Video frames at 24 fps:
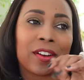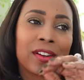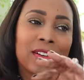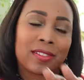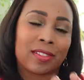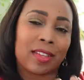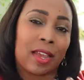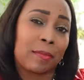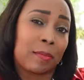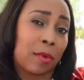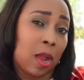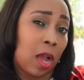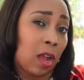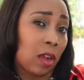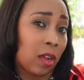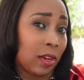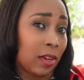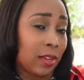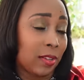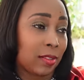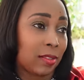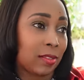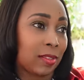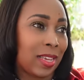because I'm not
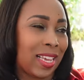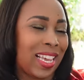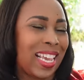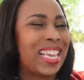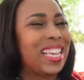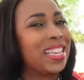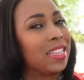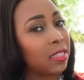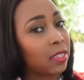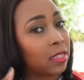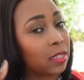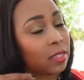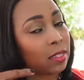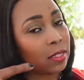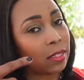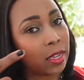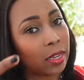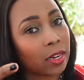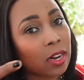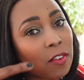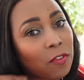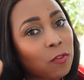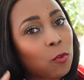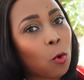gonna say
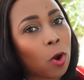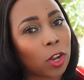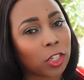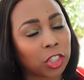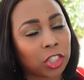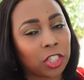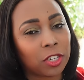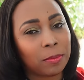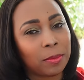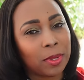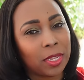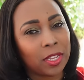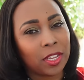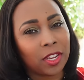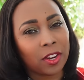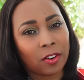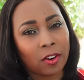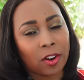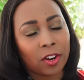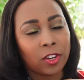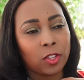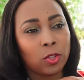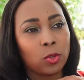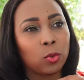instead of watching me here
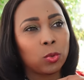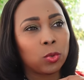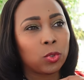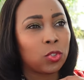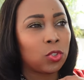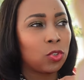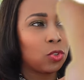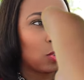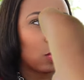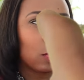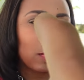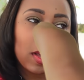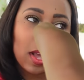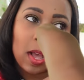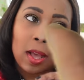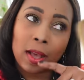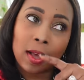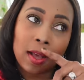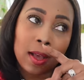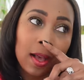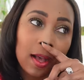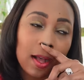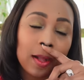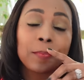on YouTube,
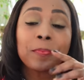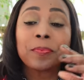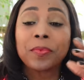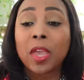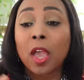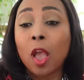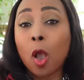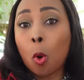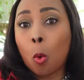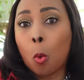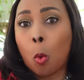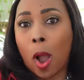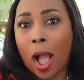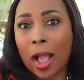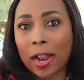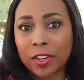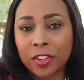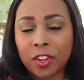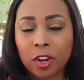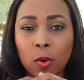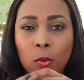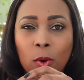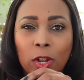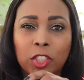uh-uh, while
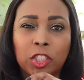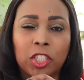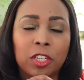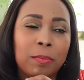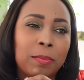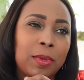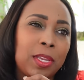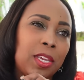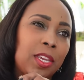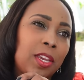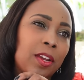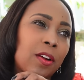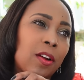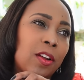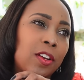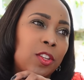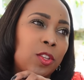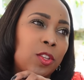you're watching me here on